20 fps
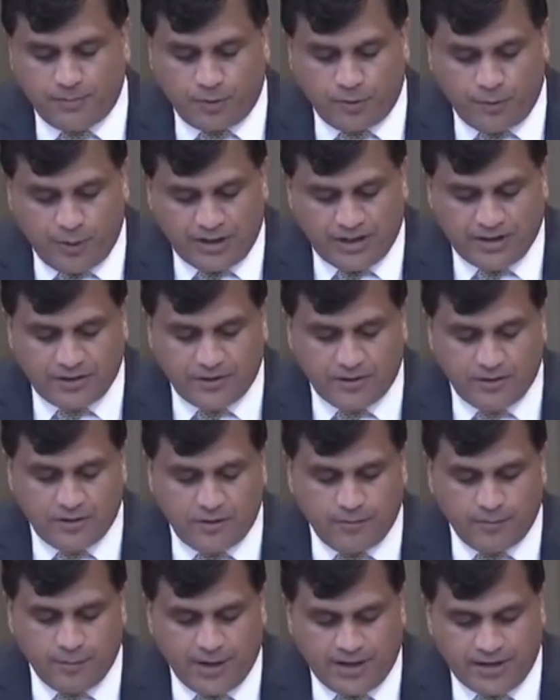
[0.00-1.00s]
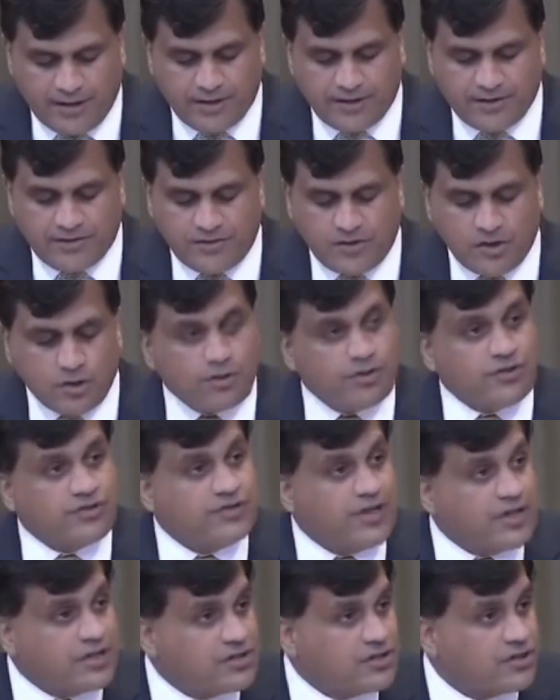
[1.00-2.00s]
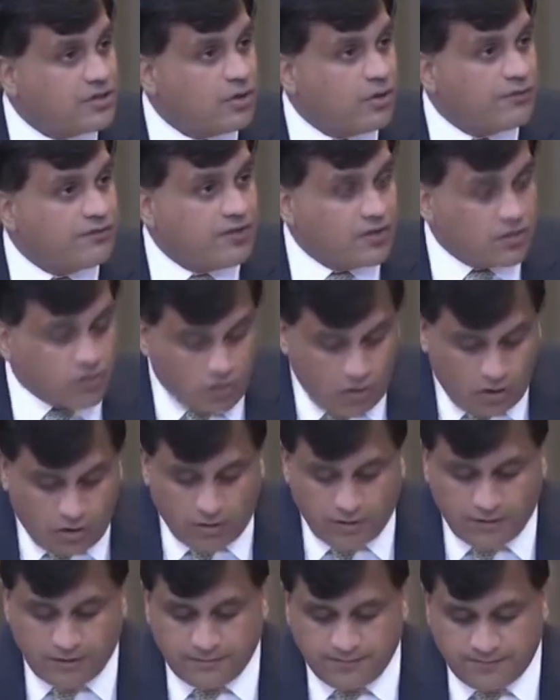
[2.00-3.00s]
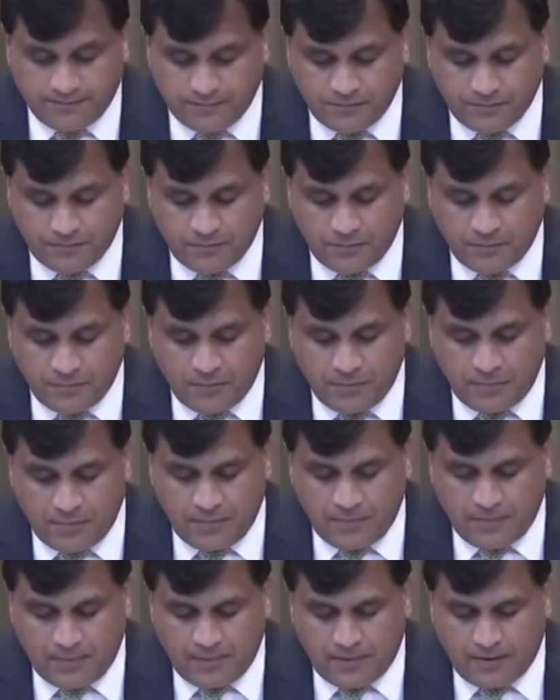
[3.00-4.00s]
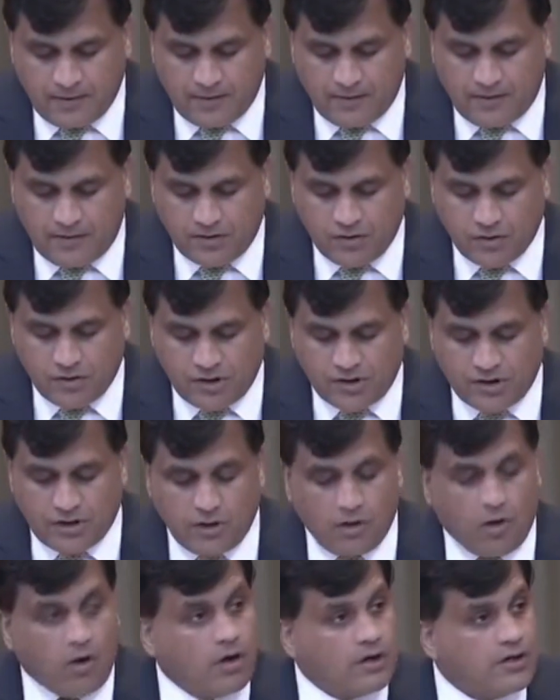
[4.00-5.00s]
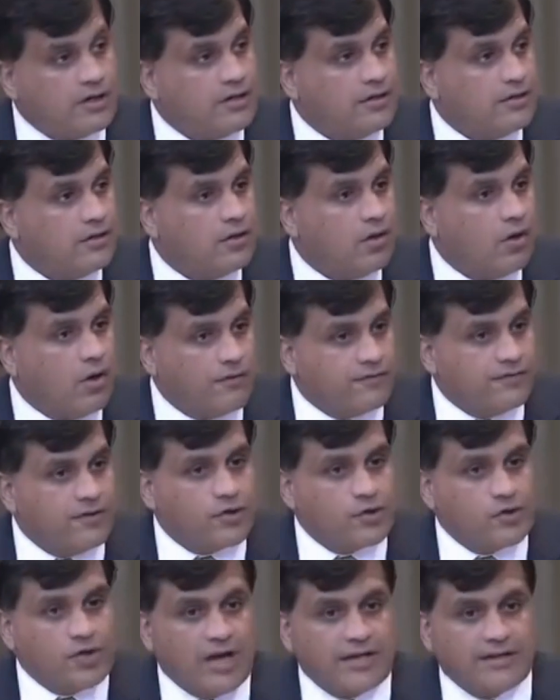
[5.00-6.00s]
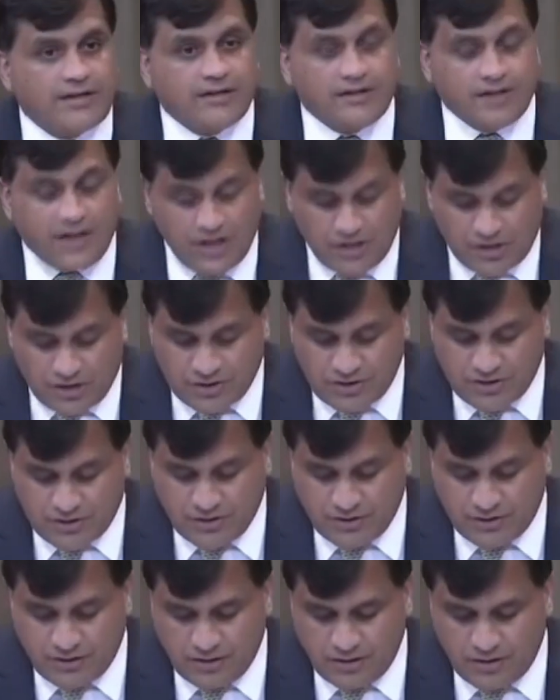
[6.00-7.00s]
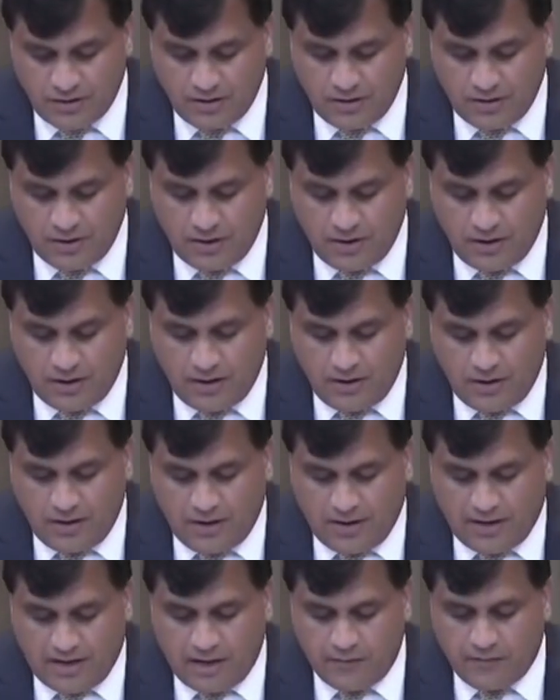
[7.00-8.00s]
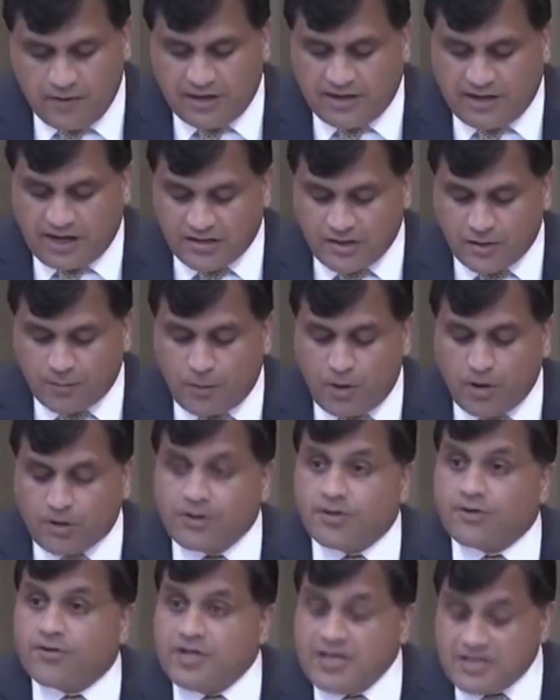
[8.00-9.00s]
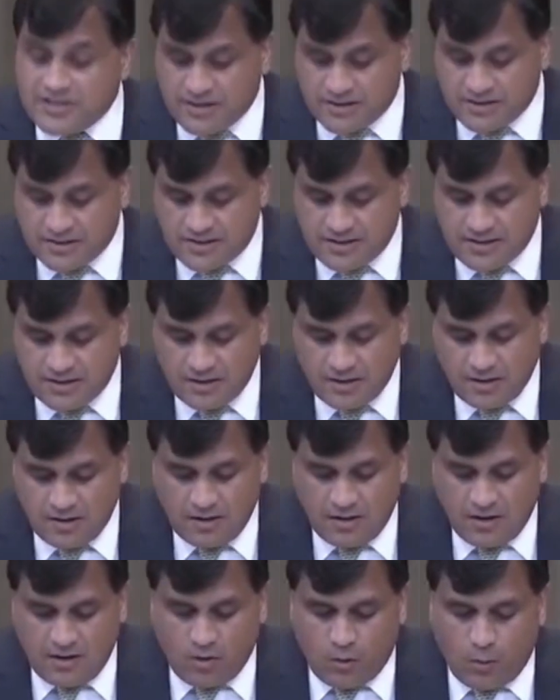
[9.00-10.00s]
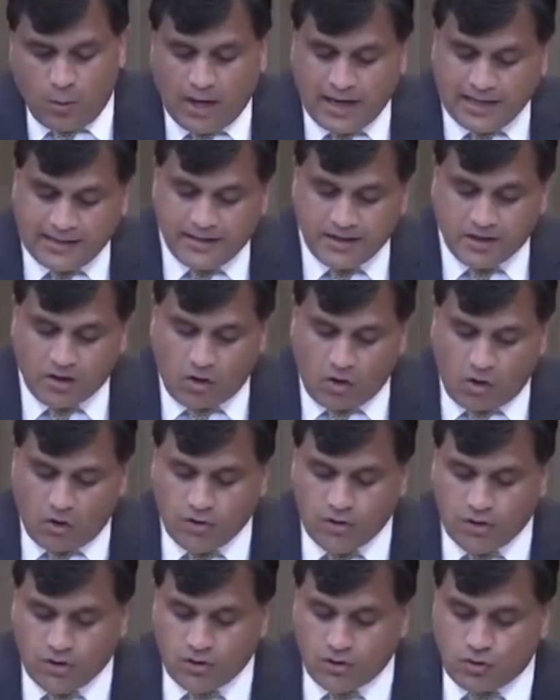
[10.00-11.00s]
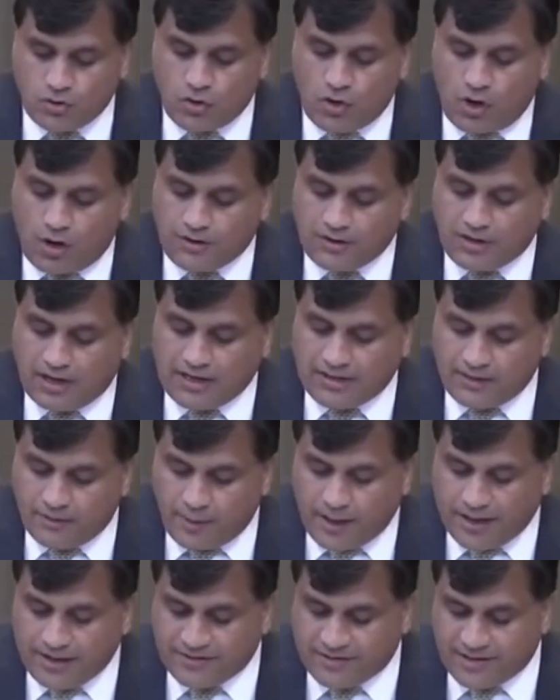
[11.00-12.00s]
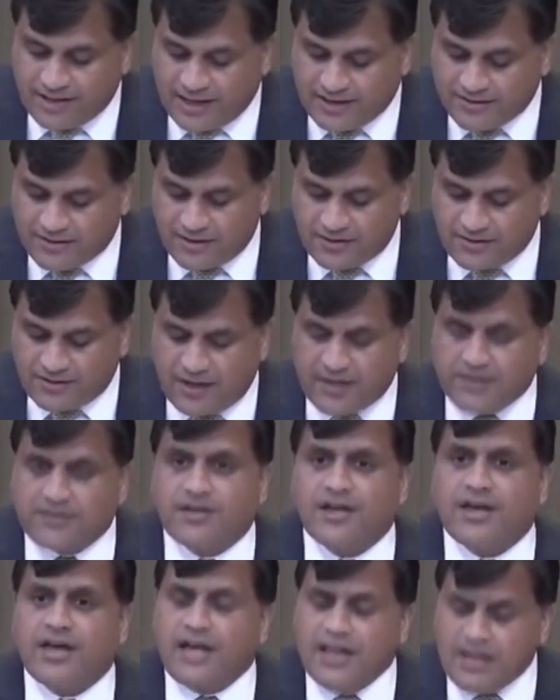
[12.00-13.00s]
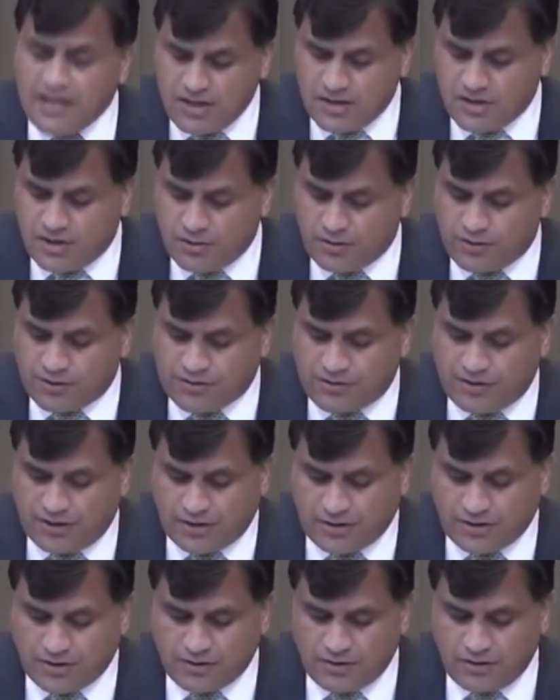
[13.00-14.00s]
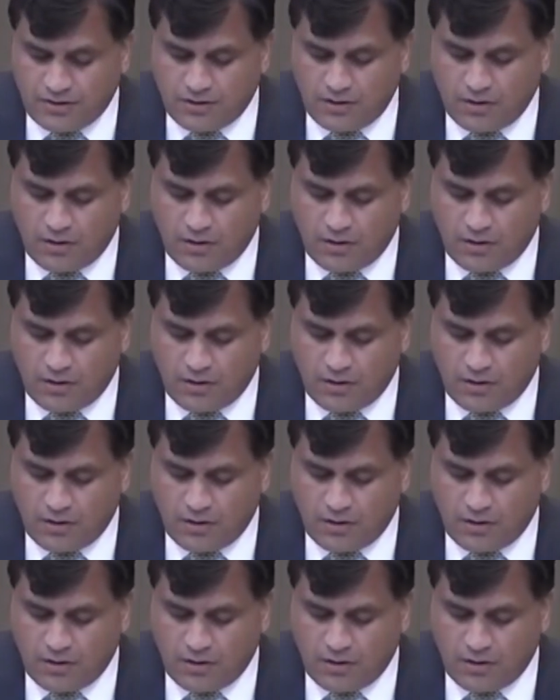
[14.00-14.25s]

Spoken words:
provision Mayor's jurisdiction of this court, the judicial organ of the United Nations. He will touch upon the reasons why the court should not otherwise exercise any jurisdiction